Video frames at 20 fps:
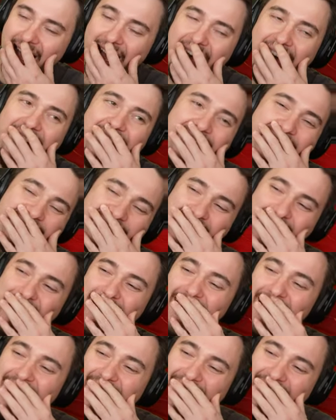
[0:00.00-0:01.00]

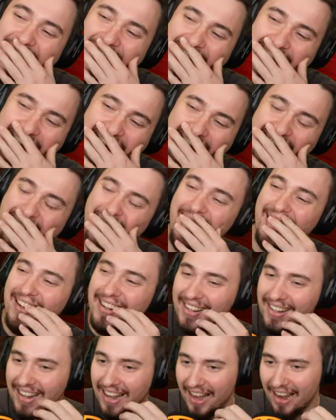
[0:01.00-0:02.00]
I
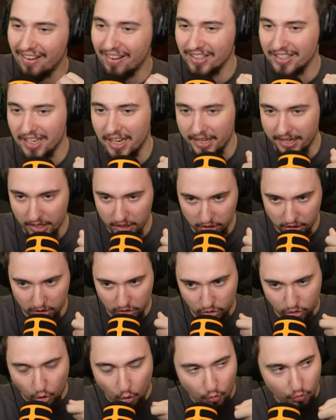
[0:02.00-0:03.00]
was like, yeah,
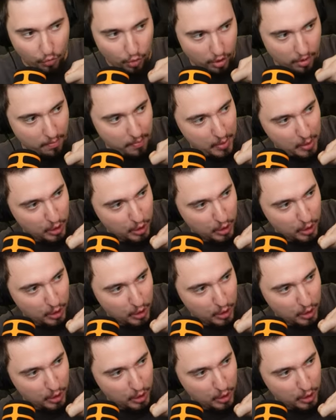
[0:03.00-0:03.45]
let's go for the big